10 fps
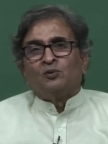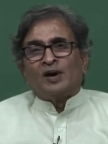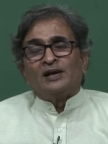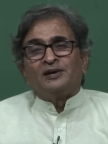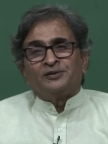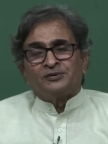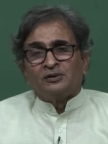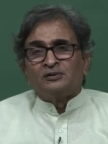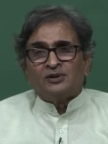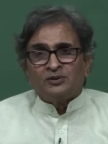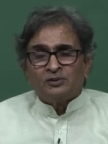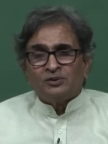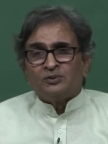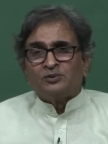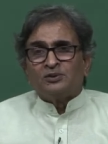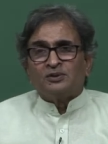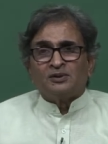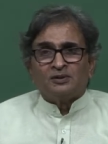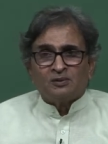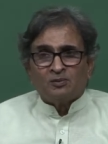while it is good that you could use
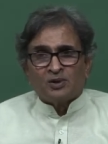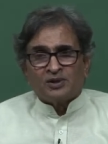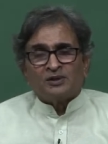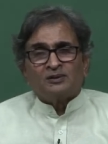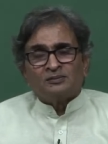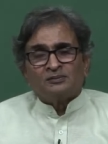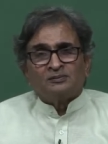the water,